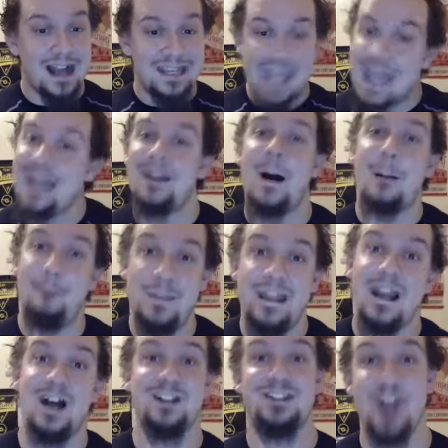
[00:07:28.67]
cannot
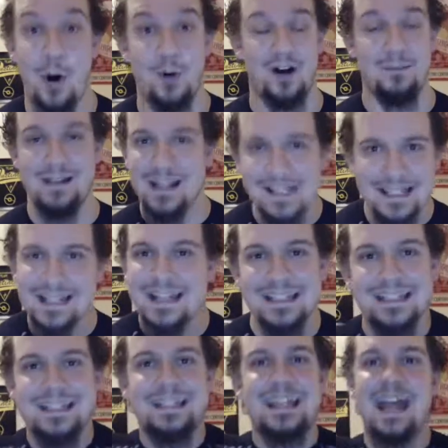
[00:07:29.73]
be a donor, because it
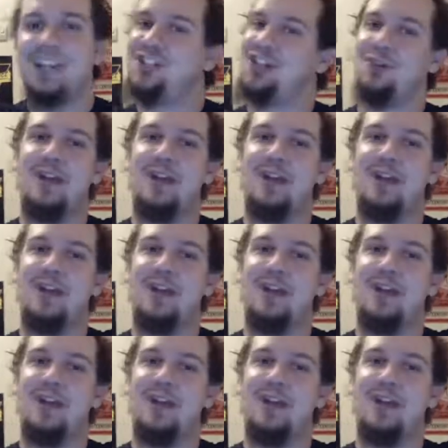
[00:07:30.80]
can sketch